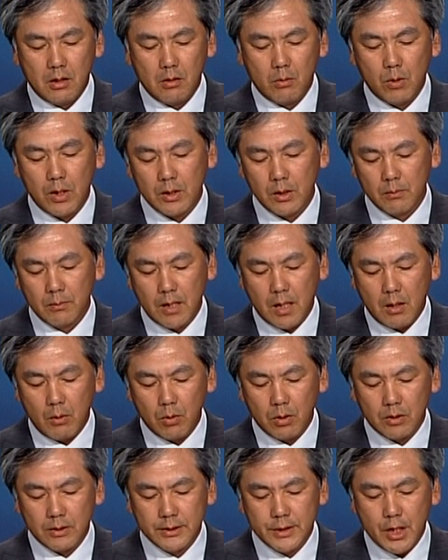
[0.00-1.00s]
One of
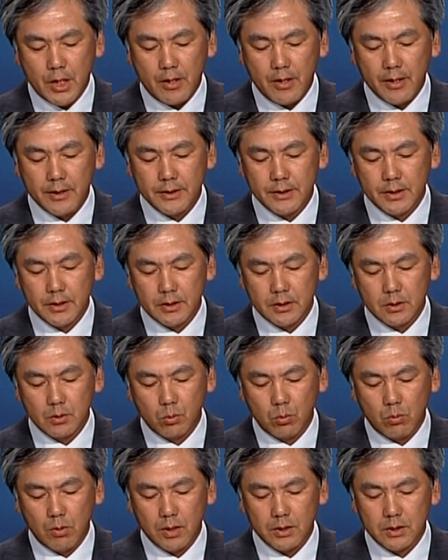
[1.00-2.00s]
our challenges
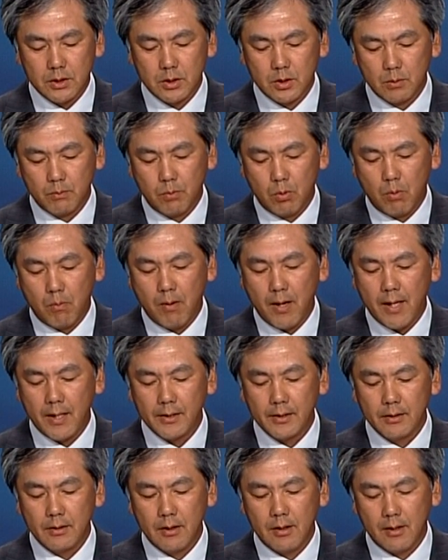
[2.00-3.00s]
was to
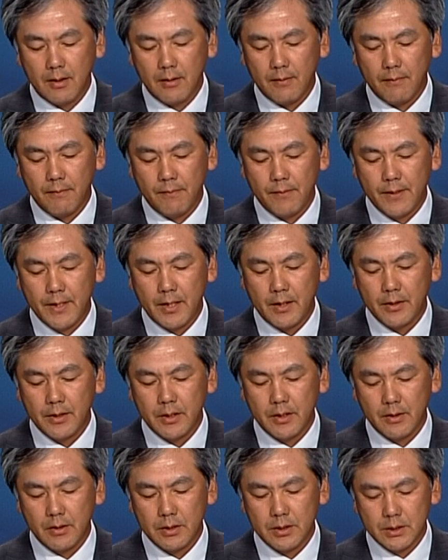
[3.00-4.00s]
provide
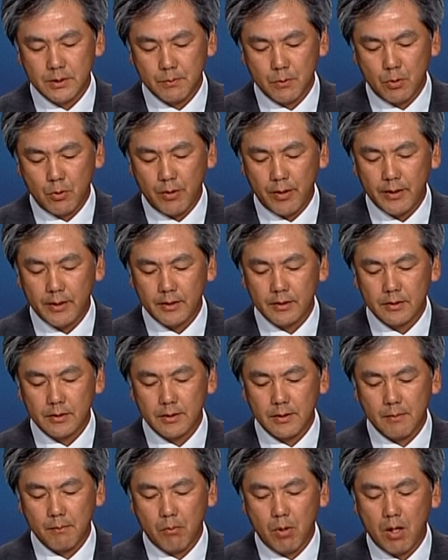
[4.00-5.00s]
high-fidelity simulated
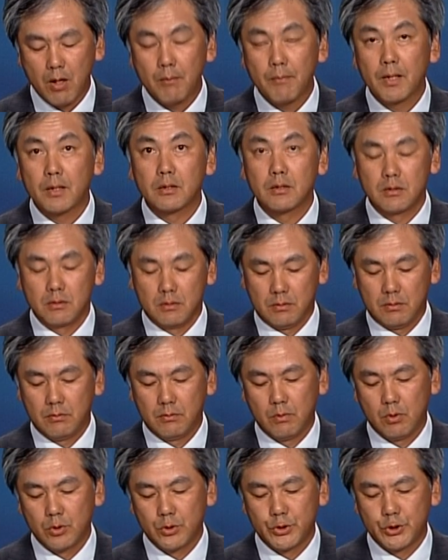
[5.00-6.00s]
environment
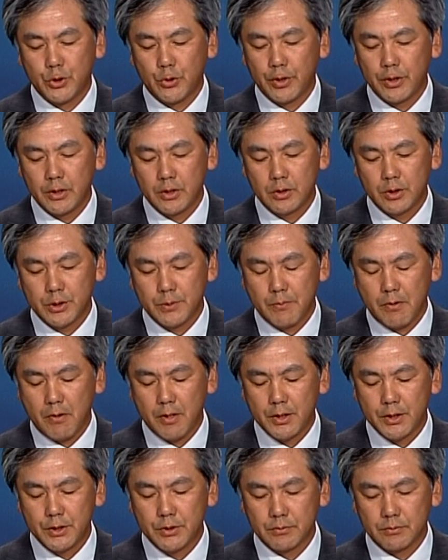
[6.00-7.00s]
for joint
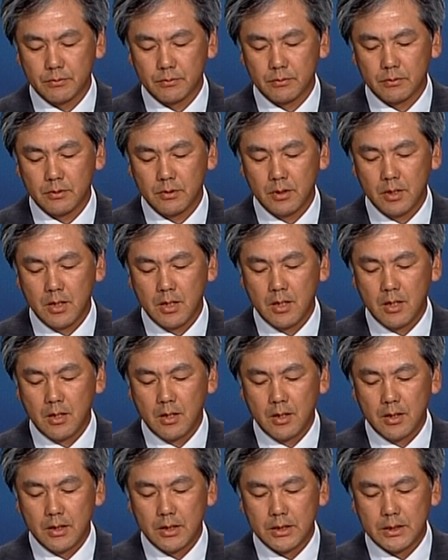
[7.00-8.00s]
simulation,
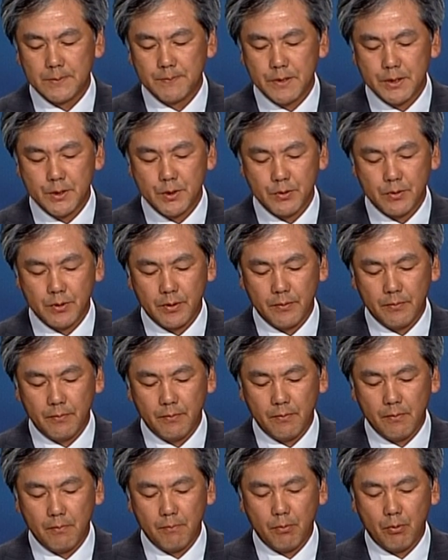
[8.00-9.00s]
especially
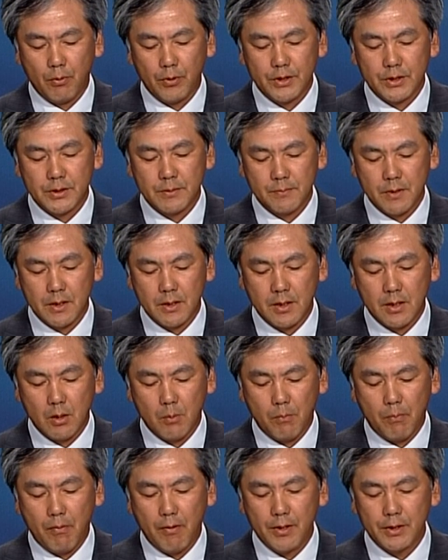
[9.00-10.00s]
for proximity
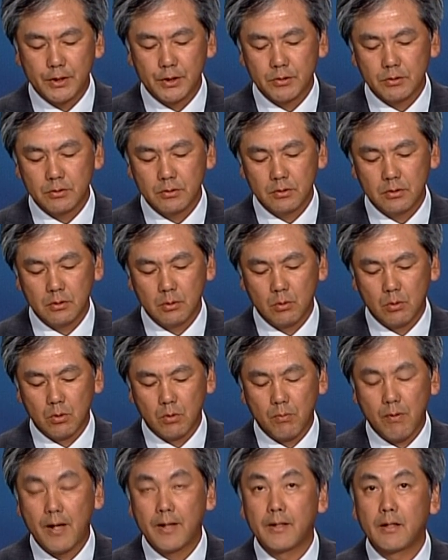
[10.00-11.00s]
operation or
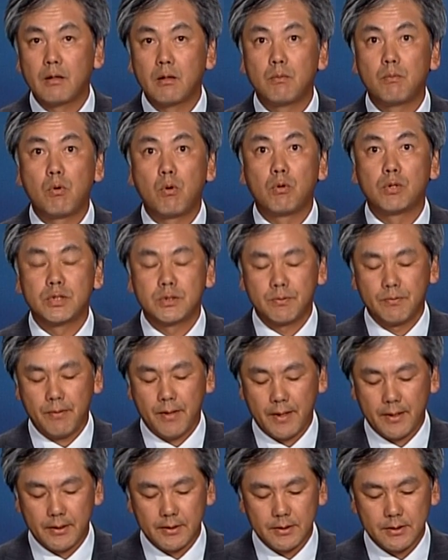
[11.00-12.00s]
final approach
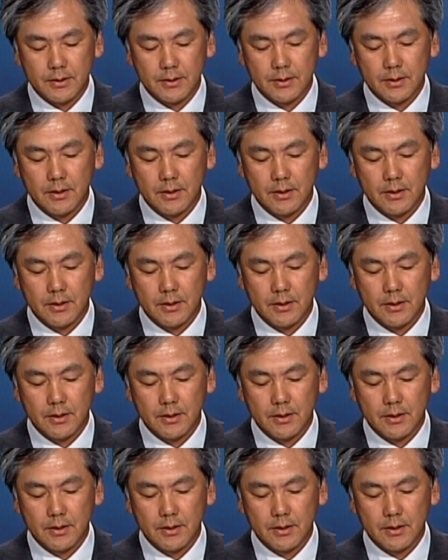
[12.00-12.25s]
phase.